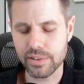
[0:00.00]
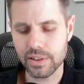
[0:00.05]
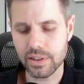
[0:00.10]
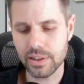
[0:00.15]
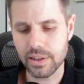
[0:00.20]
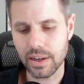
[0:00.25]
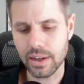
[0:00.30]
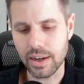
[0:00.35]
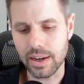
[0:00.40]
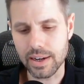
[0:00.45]

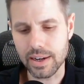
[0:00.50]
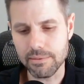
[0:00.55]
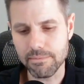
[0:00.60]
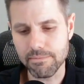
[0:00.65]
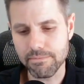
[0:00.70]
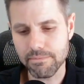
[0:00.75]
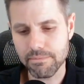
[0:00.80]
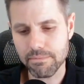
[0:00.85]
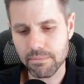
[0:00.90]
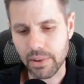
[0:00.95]
and
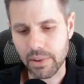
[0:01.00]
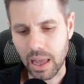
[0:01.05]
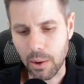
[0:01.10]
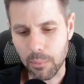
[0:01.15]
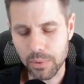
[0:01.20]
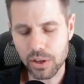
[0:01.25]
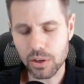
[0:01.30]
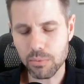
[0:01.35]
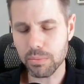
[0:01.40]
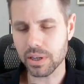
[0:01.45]
we
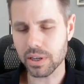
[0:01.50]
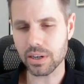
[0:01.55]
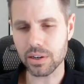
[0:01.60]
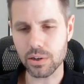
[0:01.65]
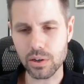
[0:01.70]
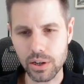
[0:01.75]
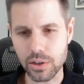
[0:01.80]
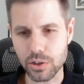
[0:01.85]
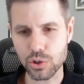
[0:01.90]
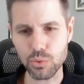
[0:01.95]
could be in
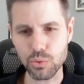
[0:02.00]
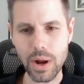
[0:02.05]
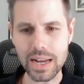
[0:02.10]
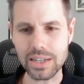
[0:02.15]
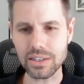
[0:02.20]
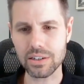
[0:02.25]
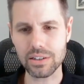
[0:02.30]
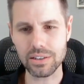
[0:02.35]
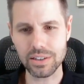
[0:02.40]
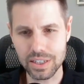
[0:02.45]
a
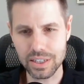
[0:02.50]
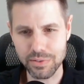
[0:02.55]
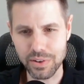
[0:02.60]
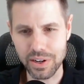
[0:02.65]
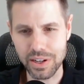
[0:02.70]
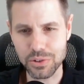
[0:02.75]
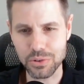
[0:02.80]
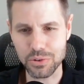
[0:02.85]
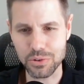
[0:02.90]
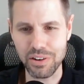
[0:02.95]
drastically different
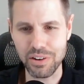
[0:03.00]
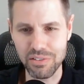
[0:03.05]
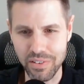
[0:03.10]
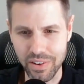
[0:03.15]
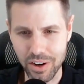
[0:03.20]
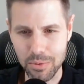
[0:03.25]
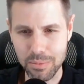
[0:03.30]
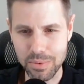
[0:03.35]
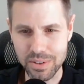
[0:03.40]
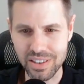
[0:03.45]
interest rate
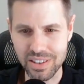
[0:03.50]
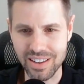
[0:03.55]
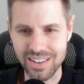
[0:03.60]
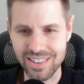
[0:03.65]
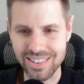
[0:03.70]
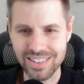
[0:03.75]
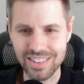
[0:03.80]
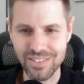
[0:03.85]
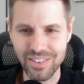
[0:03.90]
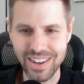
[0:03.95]
environment then,
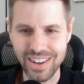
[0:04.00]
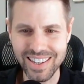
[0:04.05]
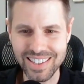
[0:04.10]
right?